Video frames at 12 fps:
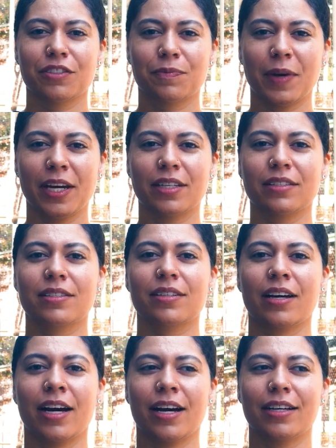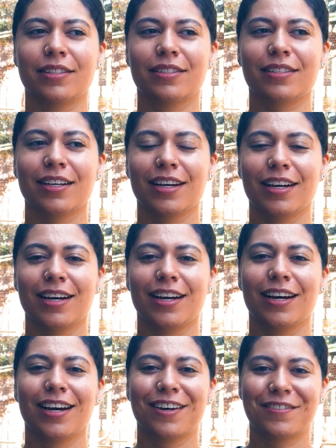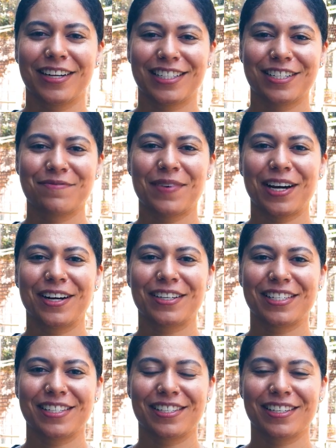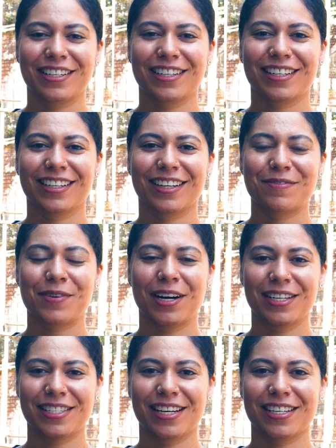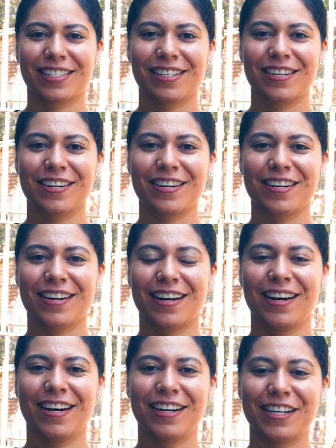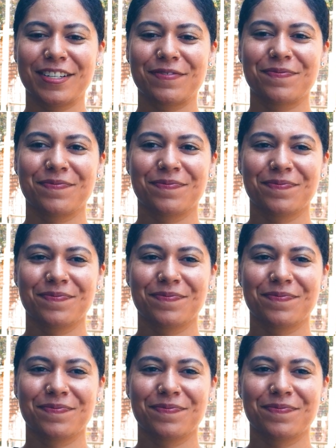of pace has affected my artistic process here. So